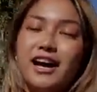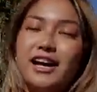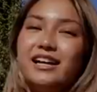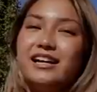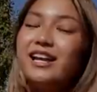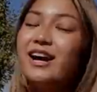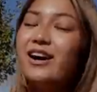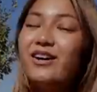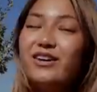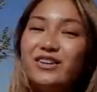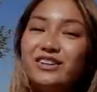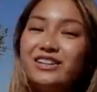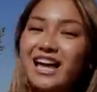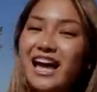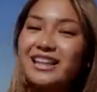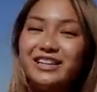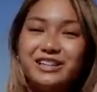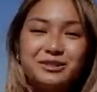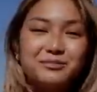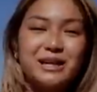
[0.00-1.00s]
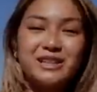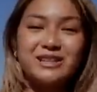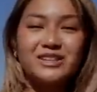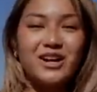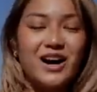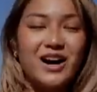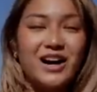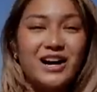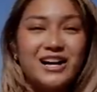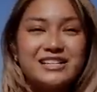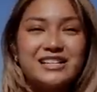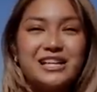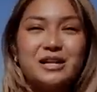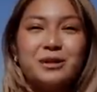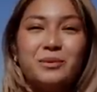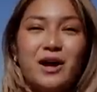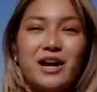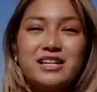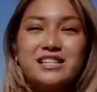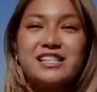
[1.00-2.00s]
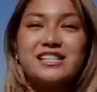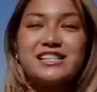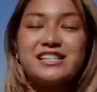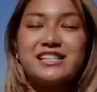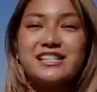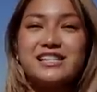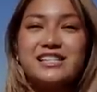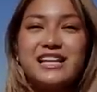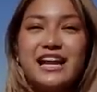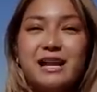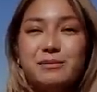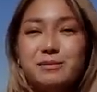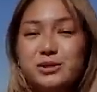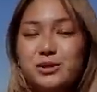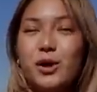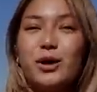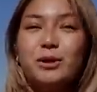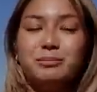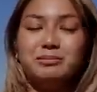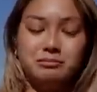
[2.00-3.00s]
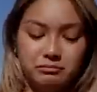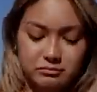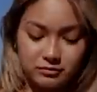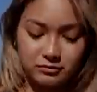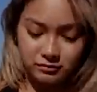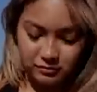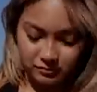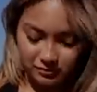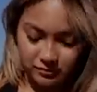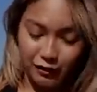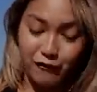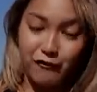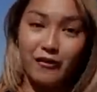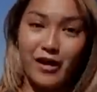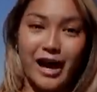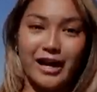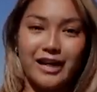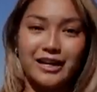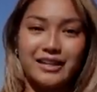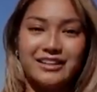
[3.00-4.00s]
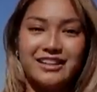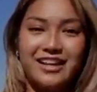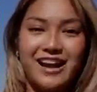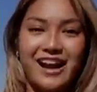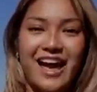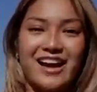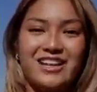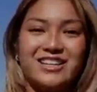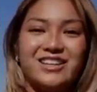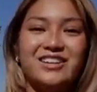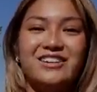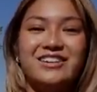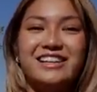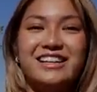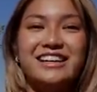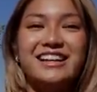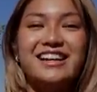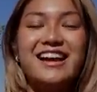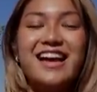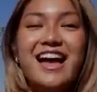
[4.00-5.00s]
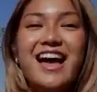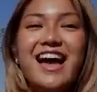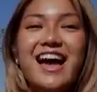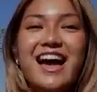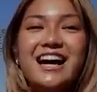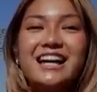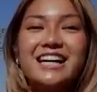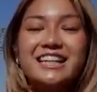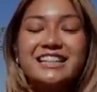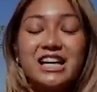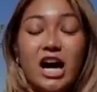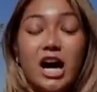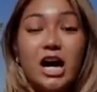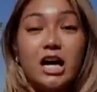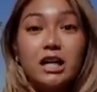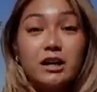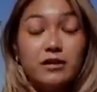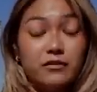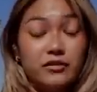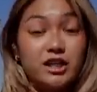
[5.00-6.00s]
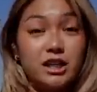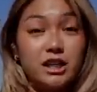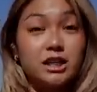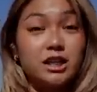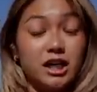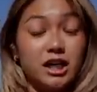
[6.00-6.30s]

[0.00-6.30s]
you know, gathered my thoughts and processed and absorbed the fact that I actually got a freaking